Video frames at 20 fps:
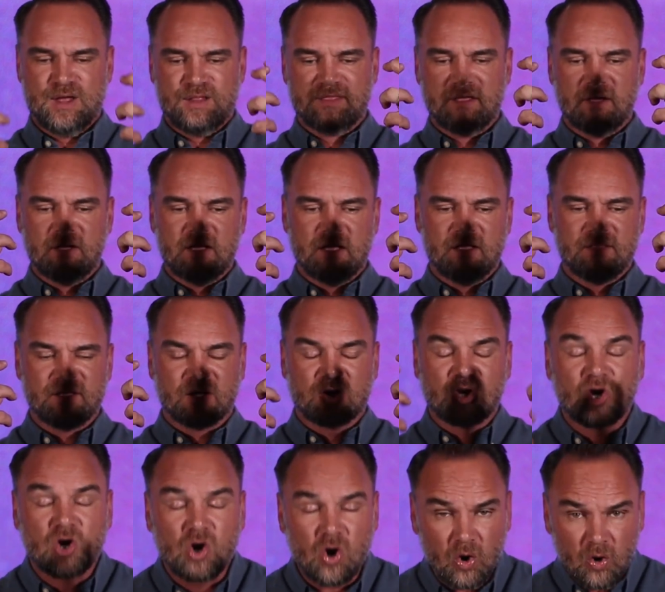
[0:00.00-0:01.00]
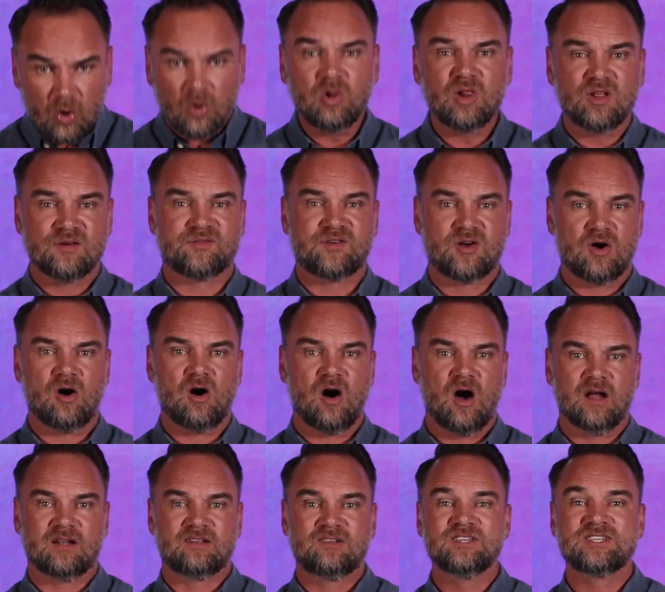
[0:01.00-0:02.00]
the call of
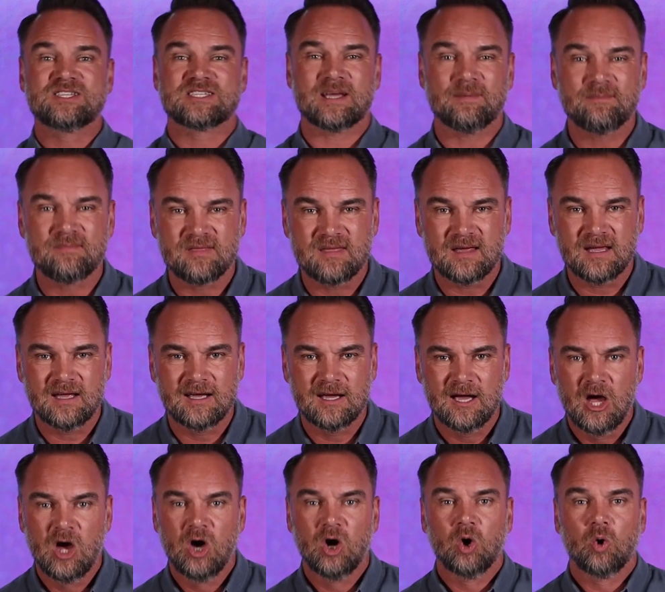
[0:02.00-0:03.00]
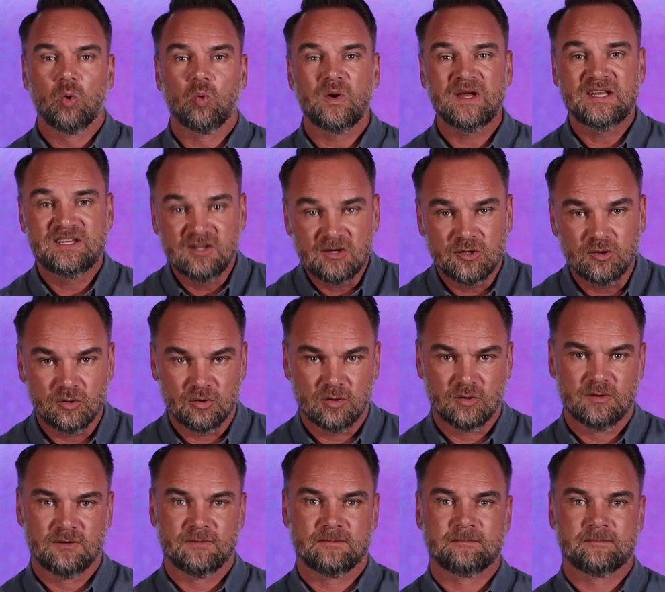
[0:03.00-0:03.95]
God to something we do.